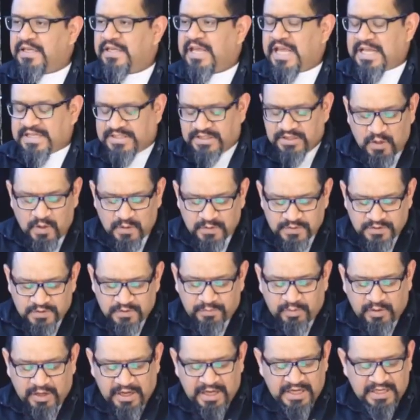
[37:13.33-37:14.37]
it's no
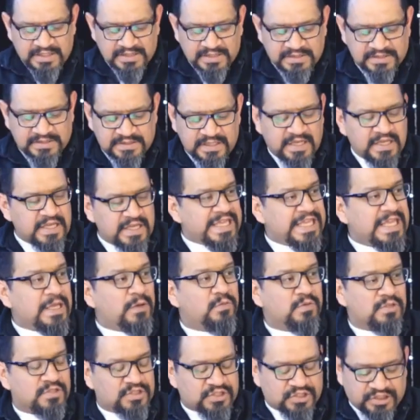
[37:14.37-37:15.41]
surprise he
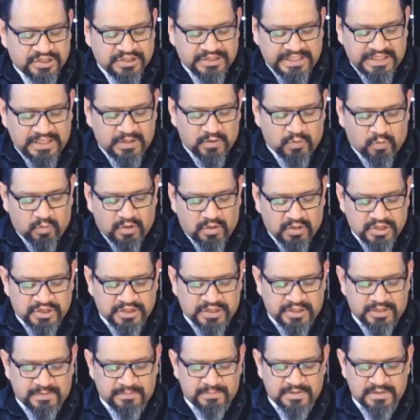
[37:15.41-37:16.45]
will seek
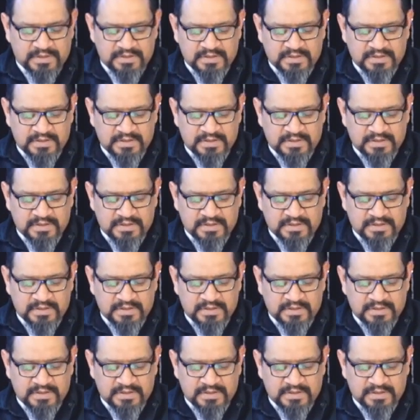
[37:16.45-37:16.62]
worship.